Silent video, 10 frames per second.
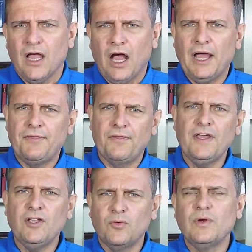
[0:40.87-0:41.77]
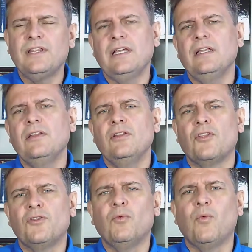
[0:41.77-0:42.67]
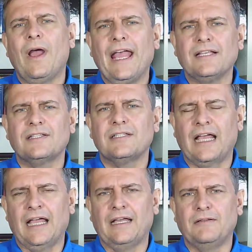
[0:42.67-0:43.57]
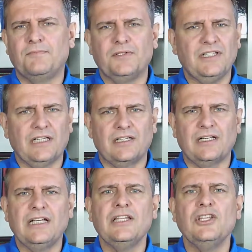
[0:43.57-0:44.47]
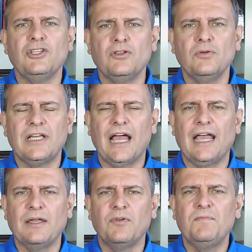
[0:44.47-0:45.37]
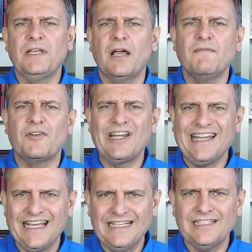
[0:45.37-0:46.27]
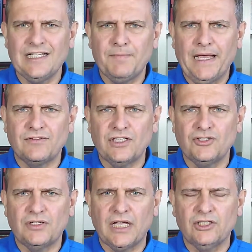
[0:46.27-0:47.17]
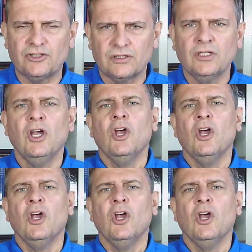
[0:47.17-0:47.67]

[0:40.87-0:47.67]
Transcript: I think within the West, and particularly in the UK, we've become very lazy about education.